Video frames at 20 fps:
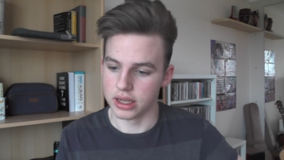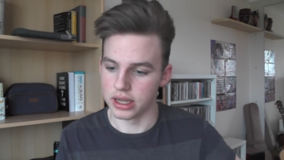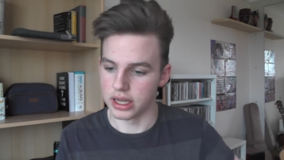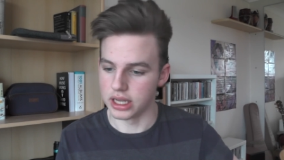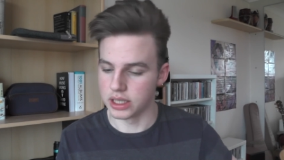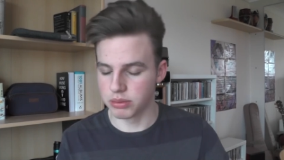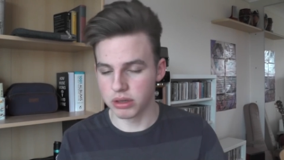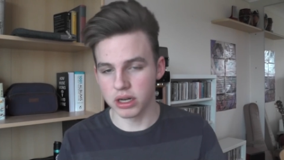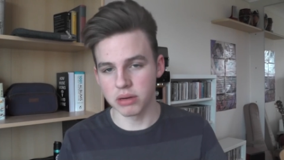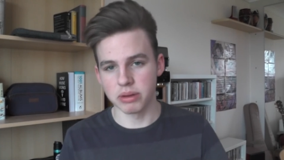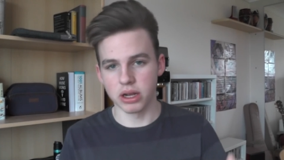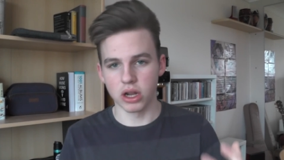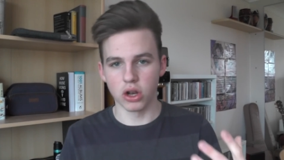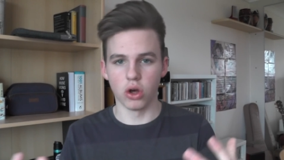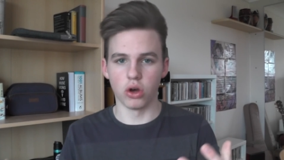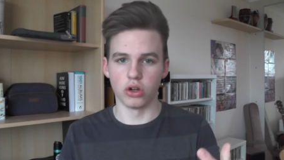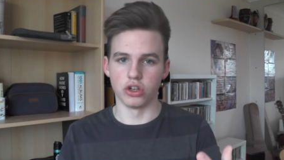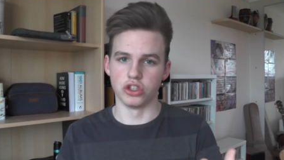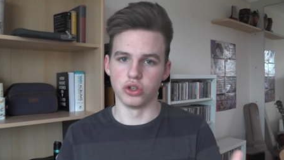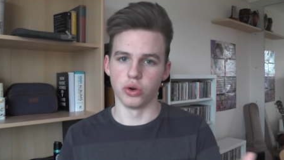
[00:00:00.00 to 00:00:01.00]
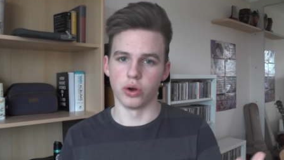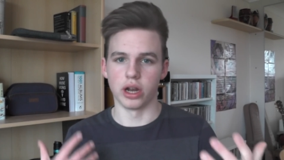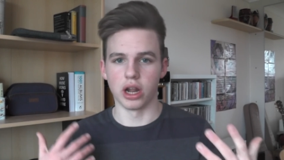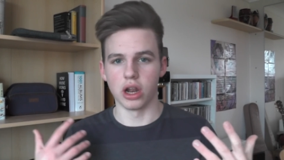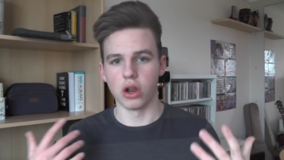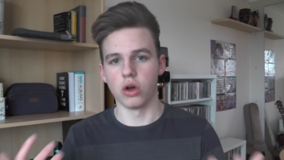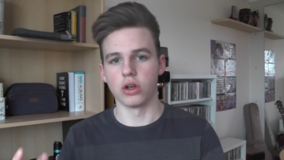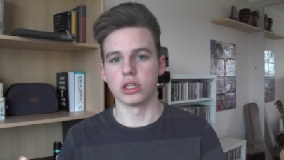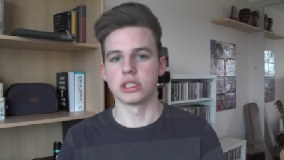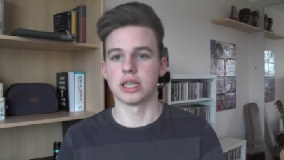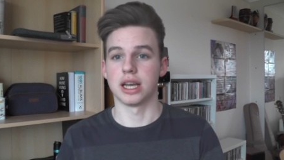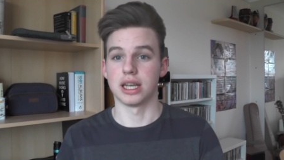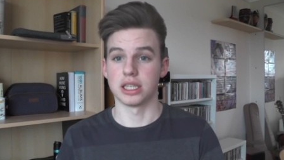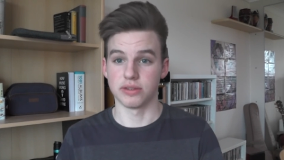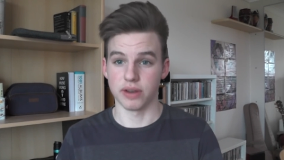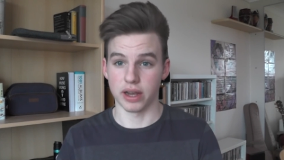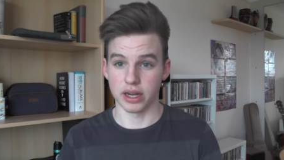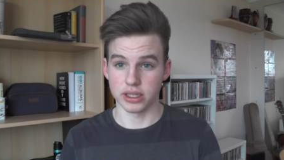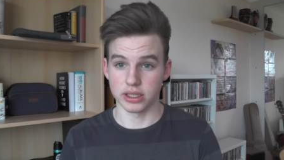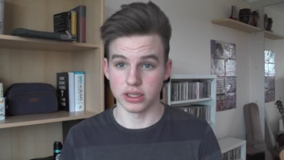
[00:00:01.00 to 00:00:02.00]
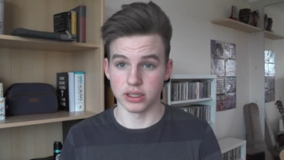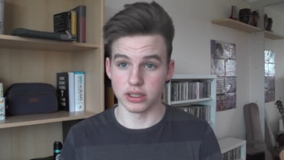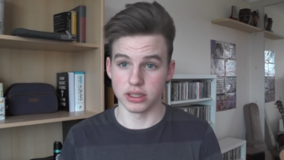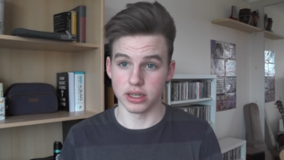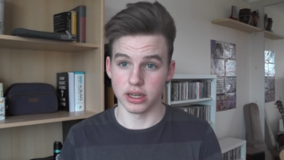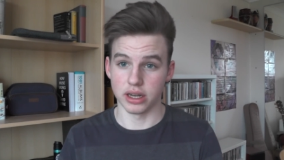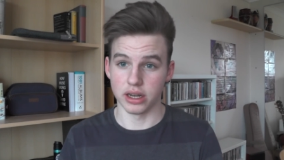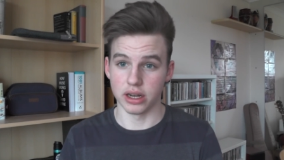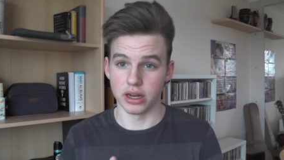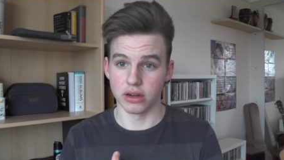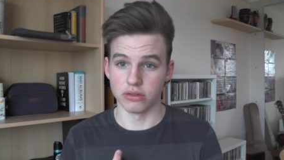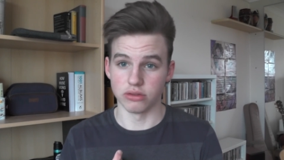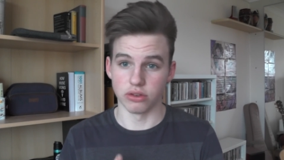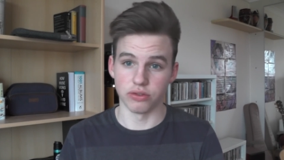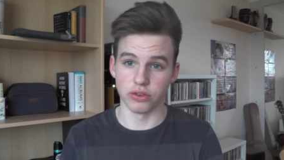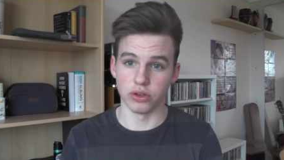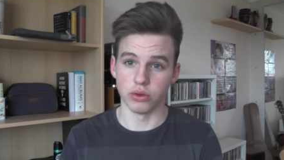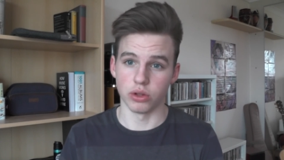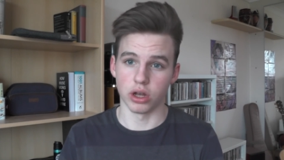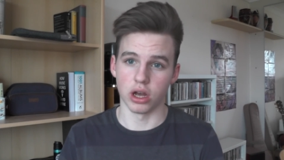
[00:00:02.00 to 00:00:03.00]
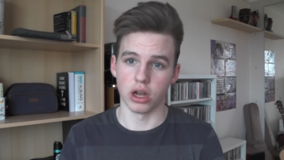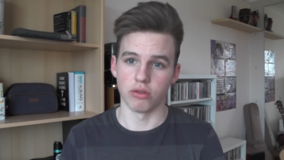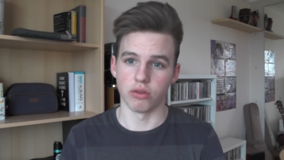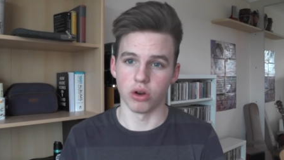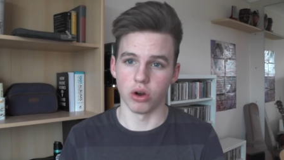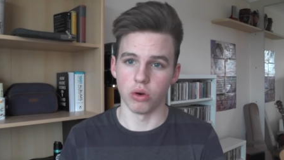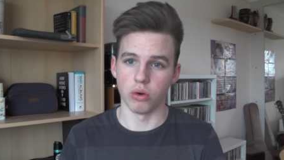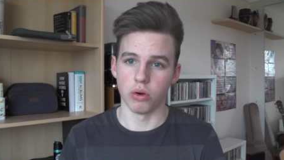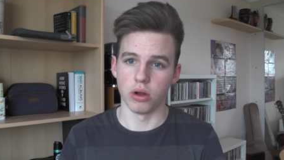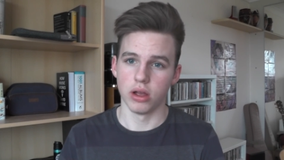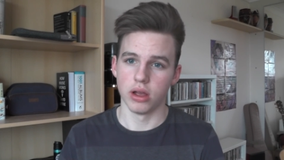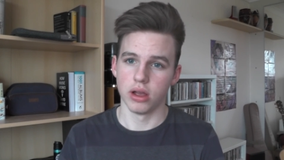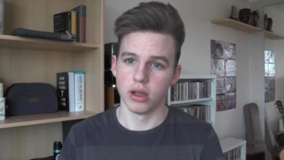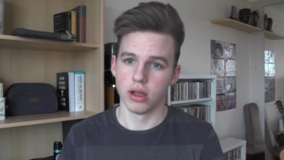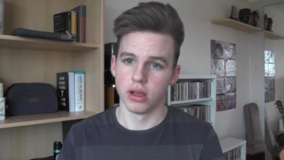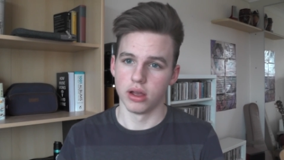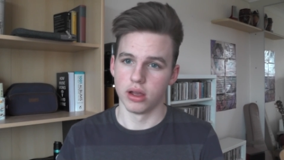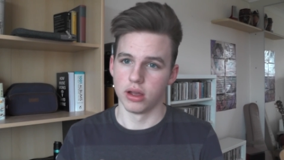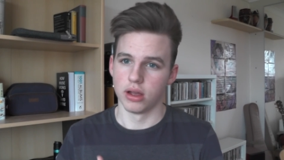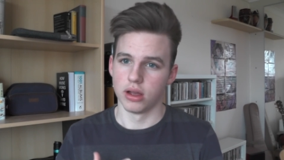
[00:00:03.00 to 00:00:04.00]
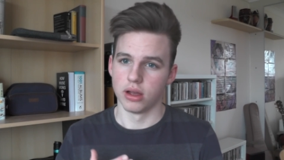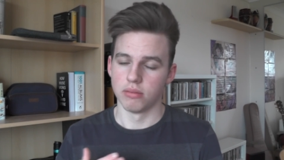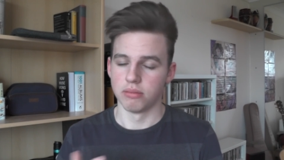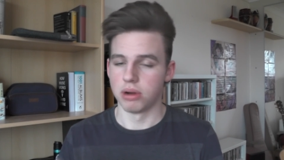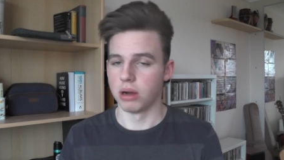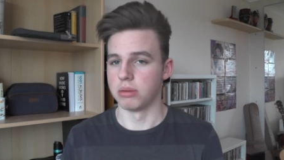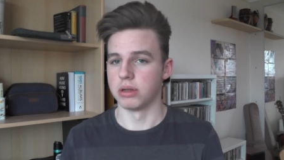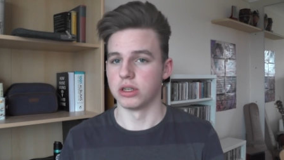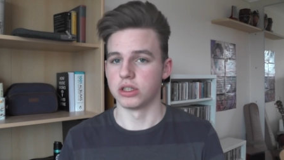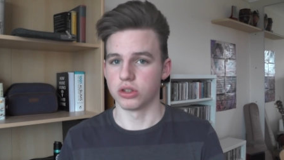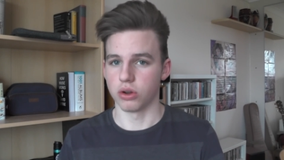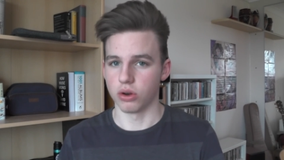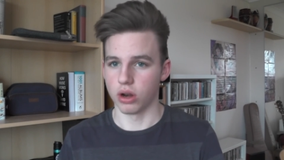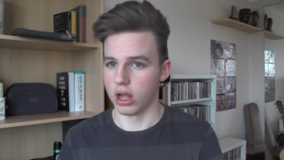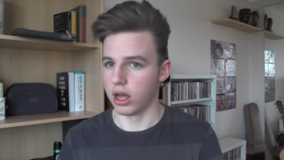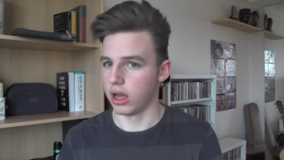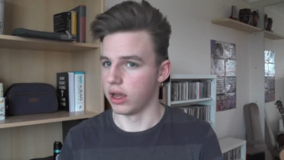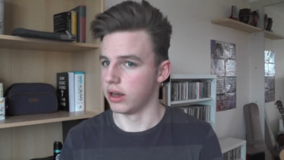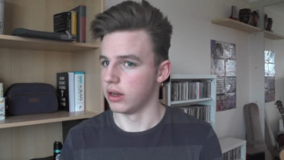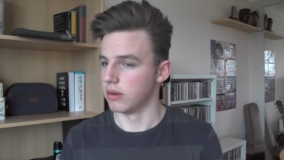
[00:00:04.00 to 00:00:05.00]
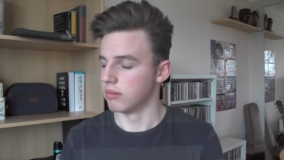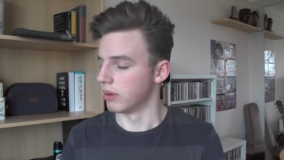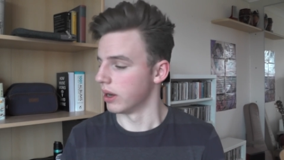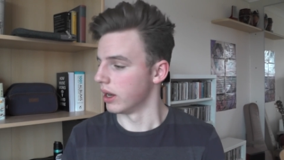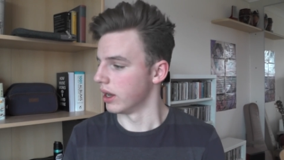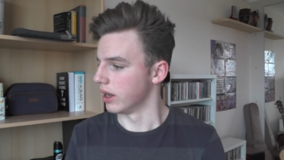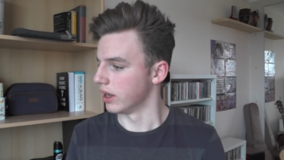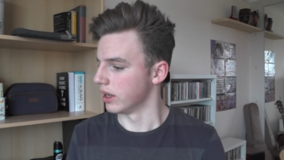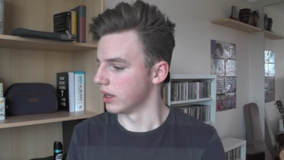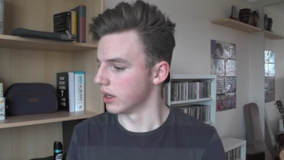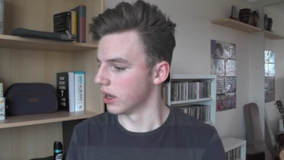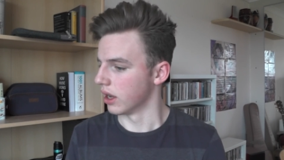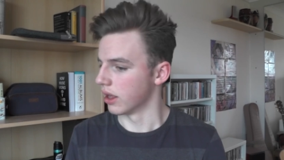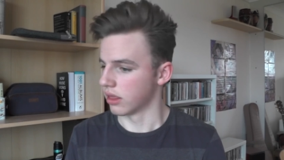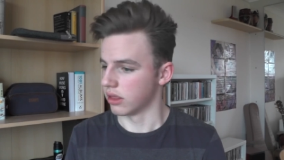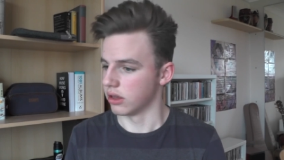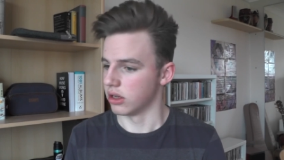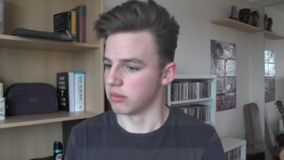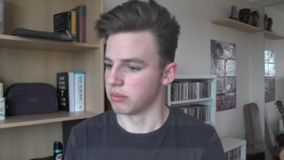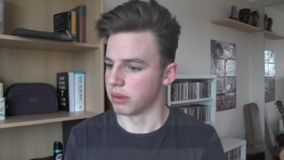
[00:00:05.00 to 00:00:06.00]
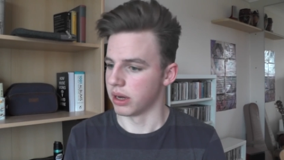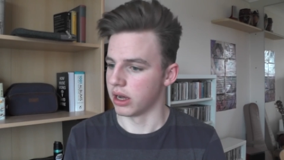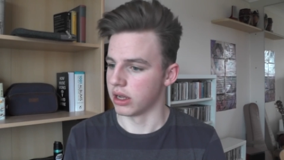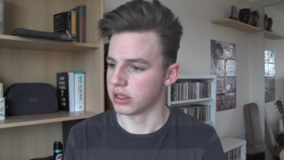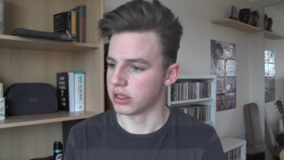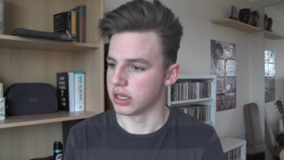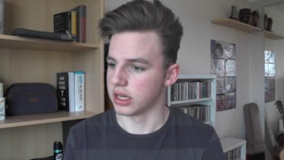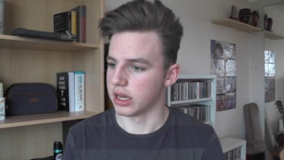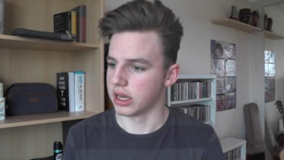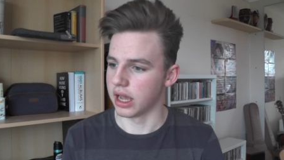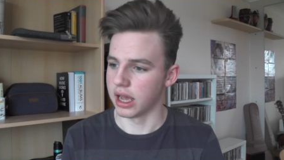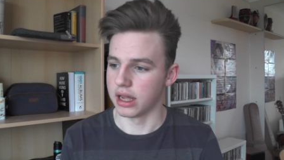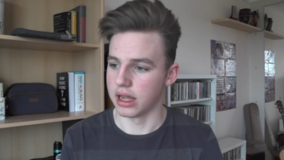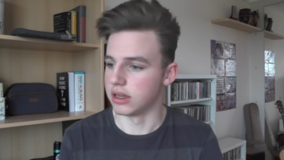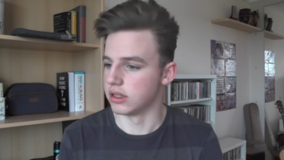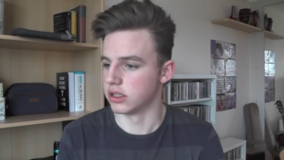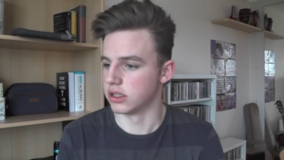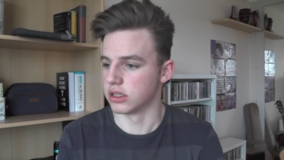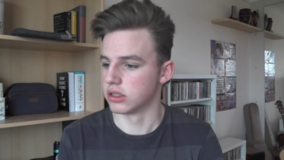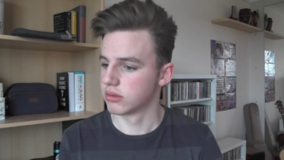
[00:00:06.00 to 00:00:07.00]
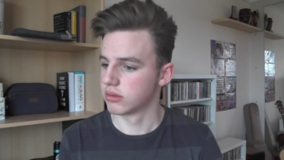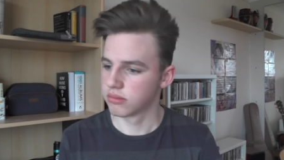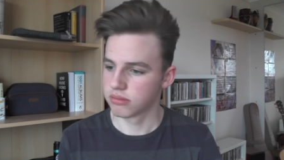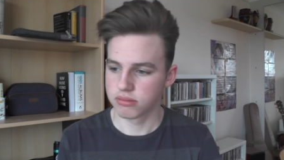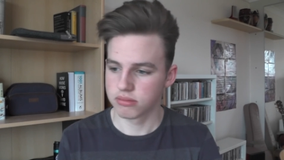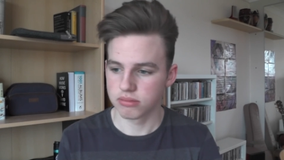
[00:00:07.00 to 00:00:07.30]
it's bringing me a lot of joy and a lot of satisfaction seeing a review that I wrote published online by a third party, and just,